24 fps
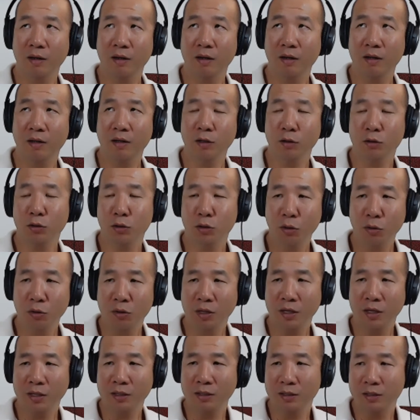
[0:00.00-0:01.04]
there's two
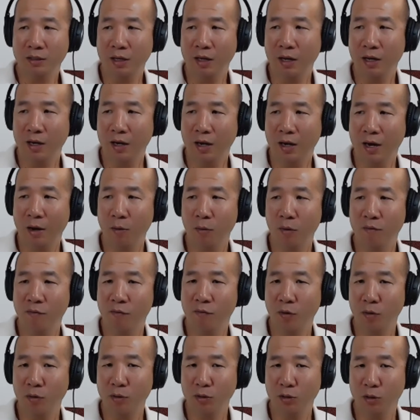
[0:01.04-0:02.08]
things that I would
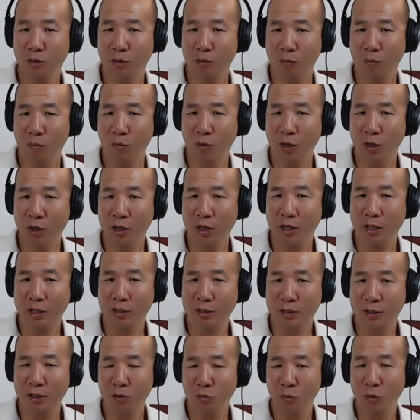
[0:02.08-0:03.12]
focus on. One
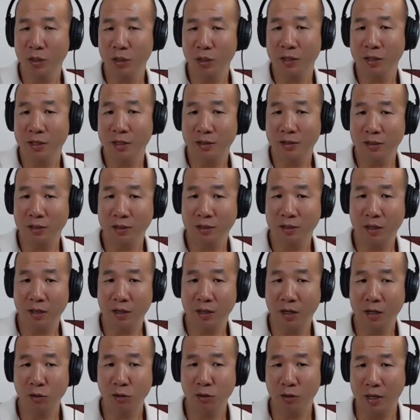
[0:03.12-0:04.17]
is his willingness to sign a
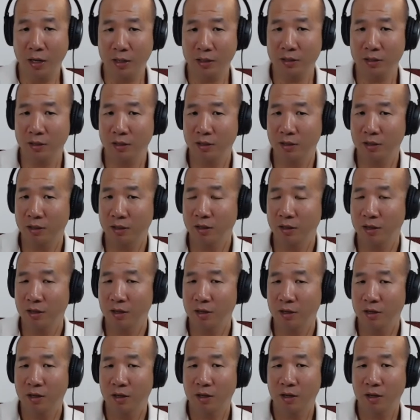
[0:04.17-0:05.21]
contract.
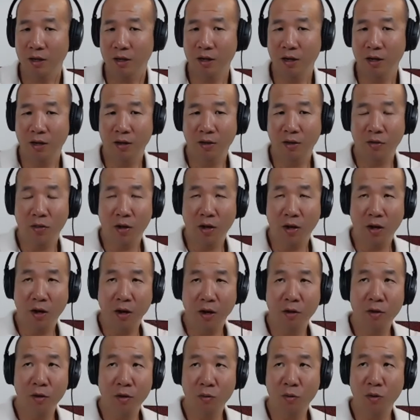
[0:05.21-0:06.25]
The
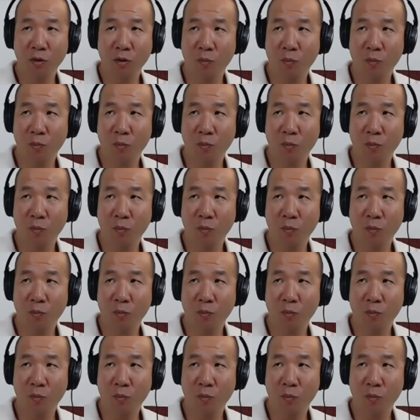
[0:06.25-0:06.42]
other would